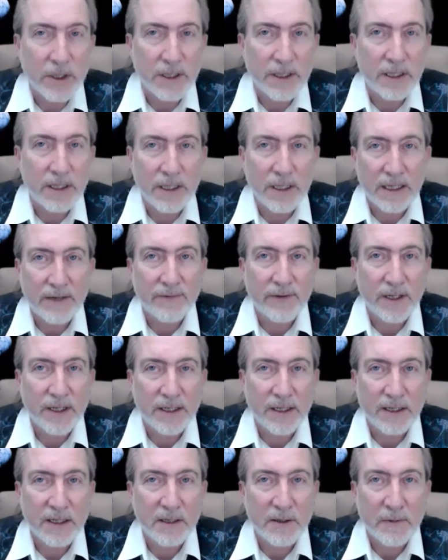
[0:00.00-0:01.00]
it in even
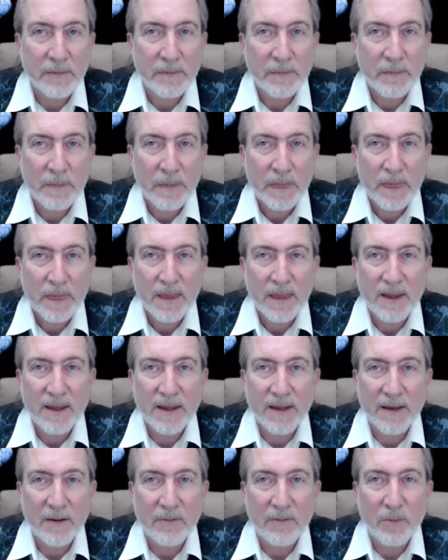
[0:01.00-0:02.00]
in the
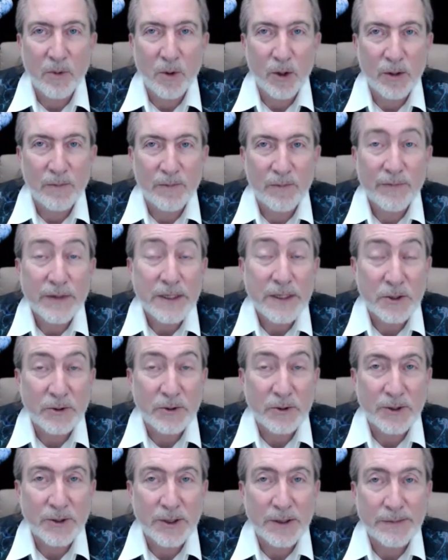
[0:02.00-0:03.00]
uh, more physical
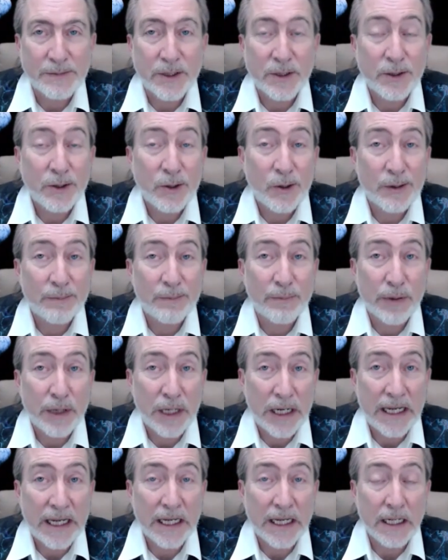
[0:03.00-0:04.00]
terms, your
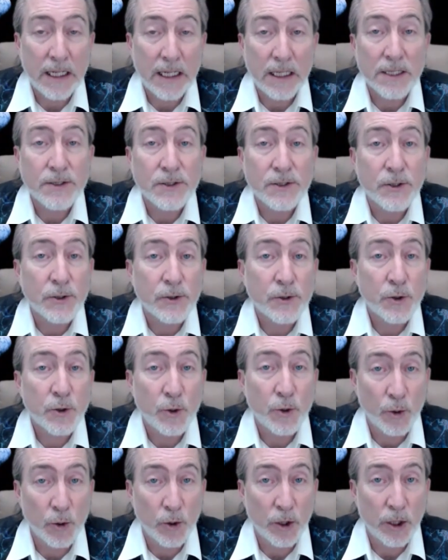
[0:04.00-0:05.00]
brain is a
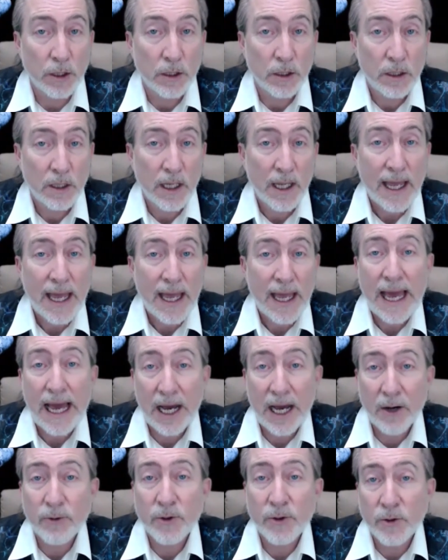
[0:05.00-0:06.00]
tool.
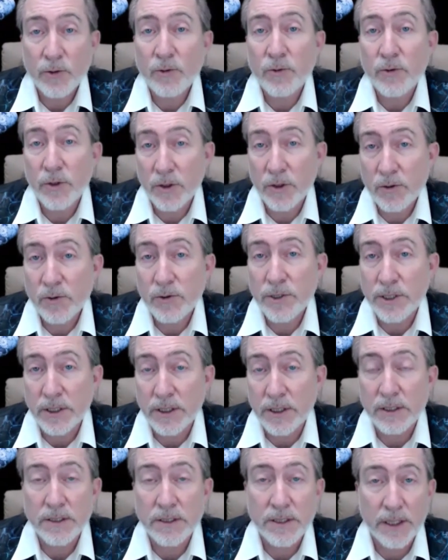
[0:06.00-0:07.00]
How you use
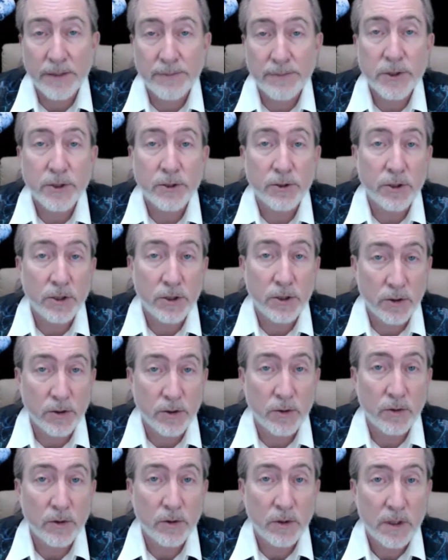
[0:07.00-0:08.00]
it is up to you.